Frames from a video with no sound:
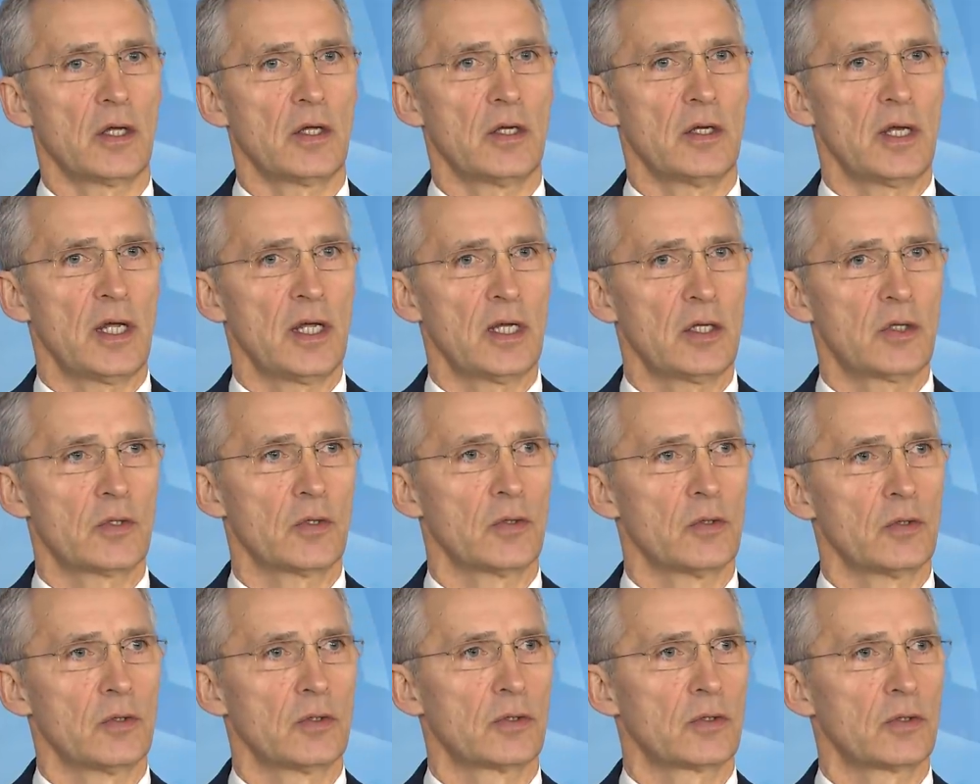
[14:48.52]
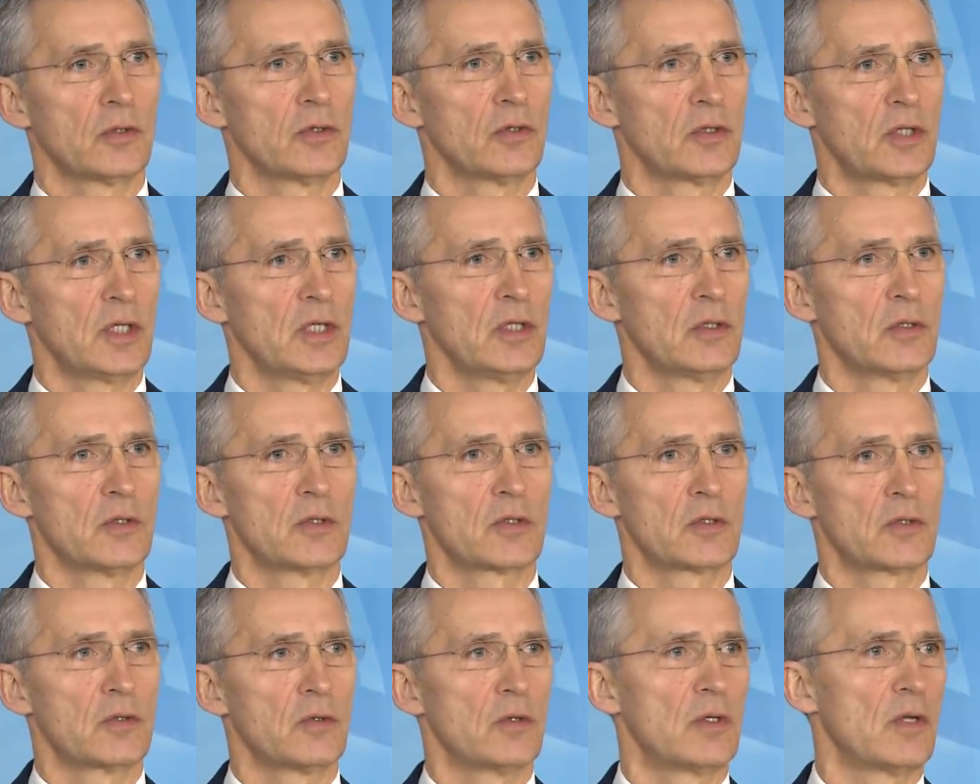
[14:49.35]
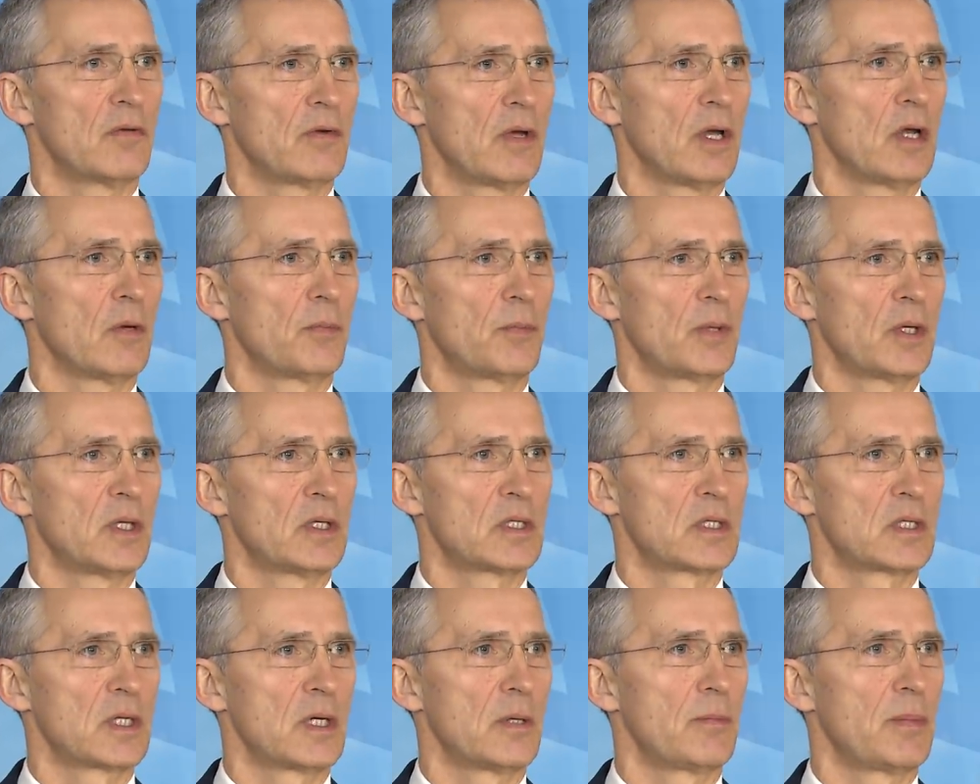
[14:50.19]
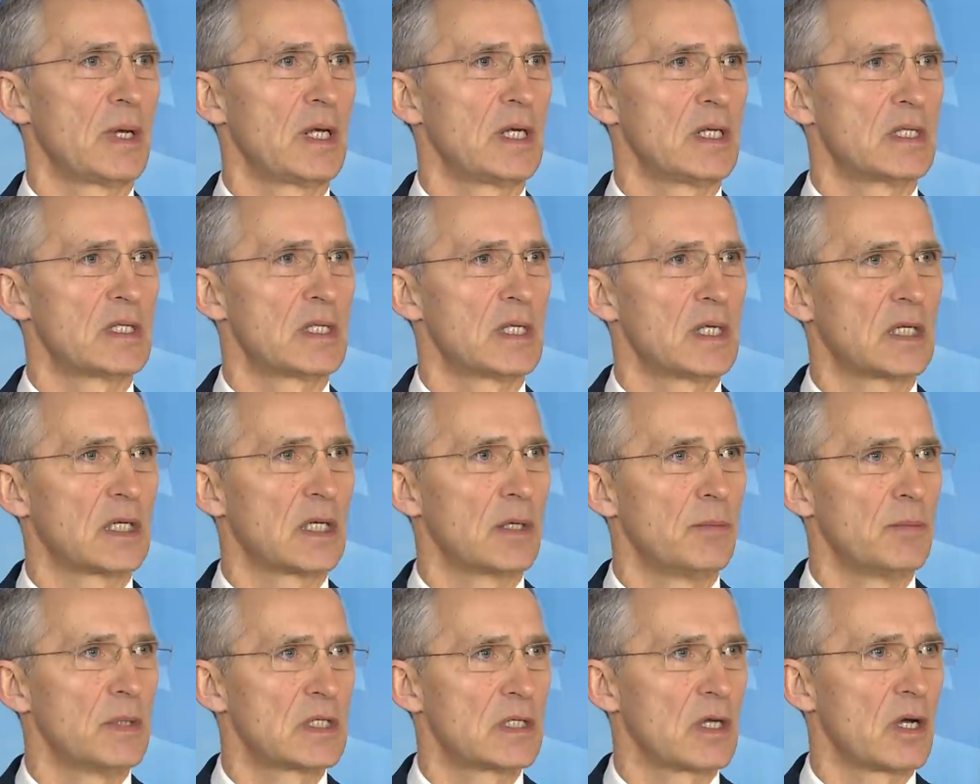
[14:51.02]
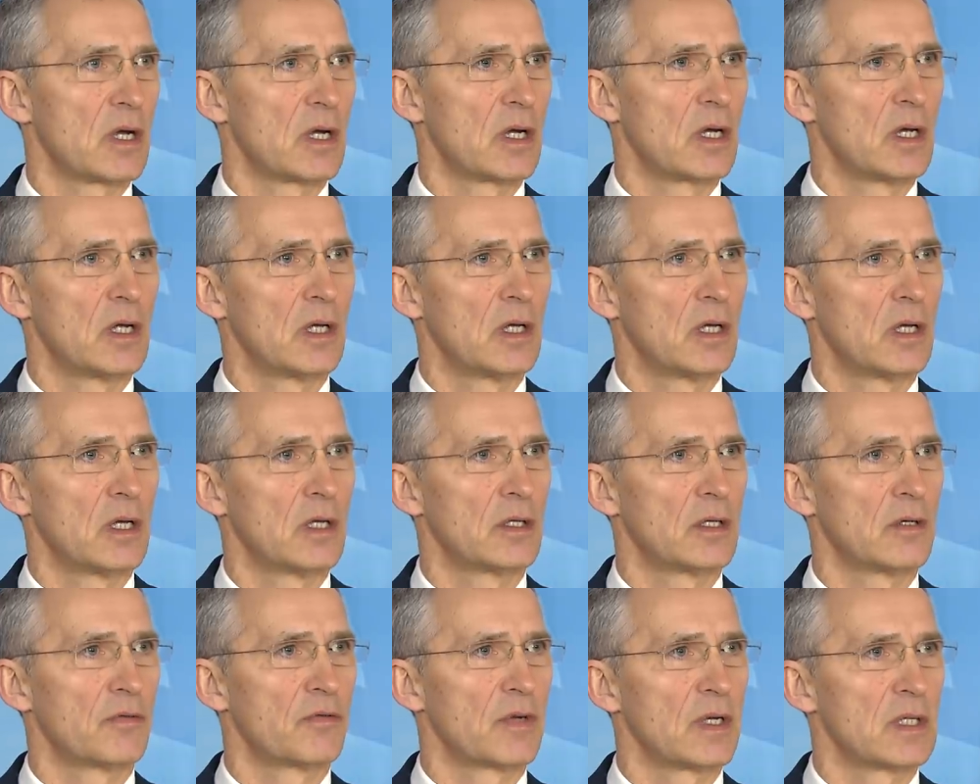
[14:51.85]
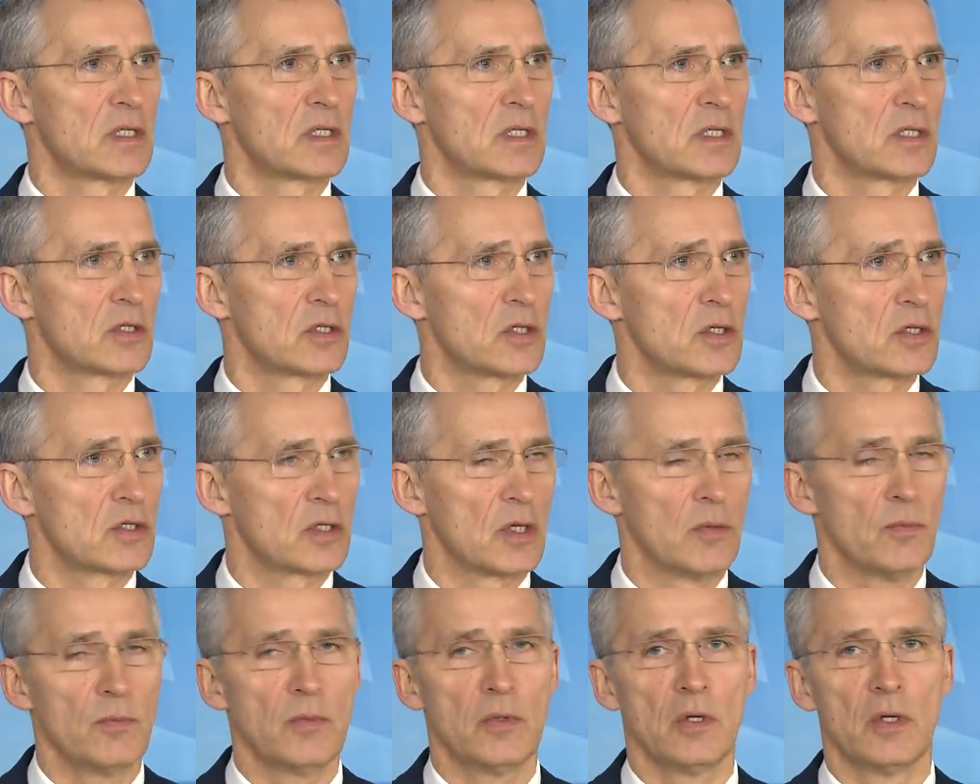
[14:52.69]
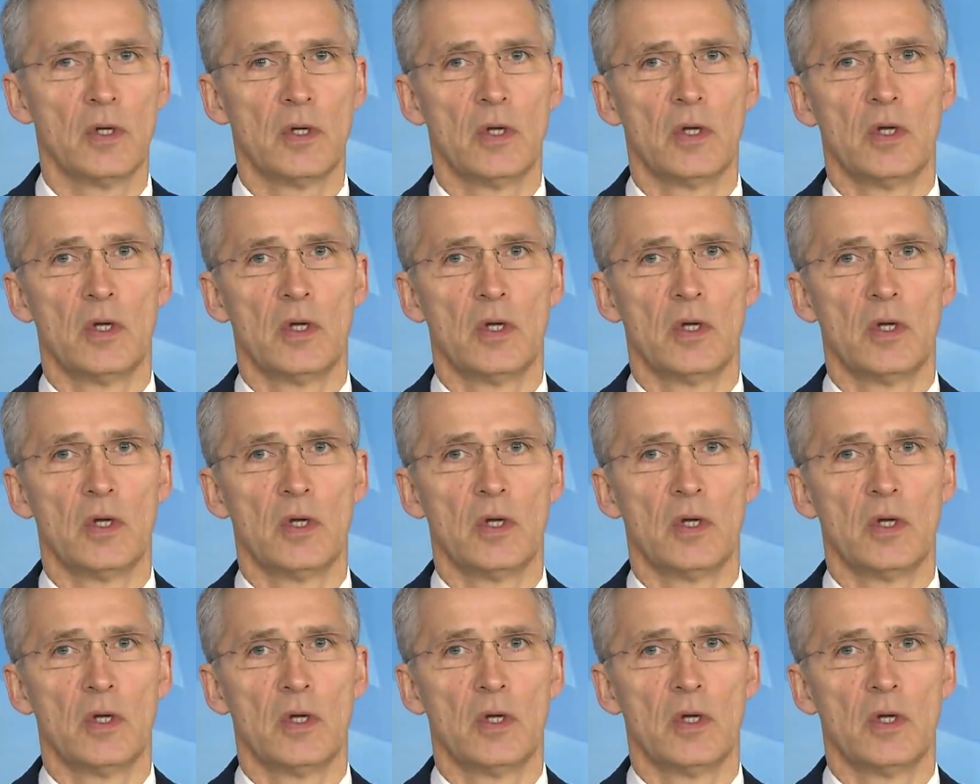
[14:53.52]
NATO continues to develop its ballistic missile defense system,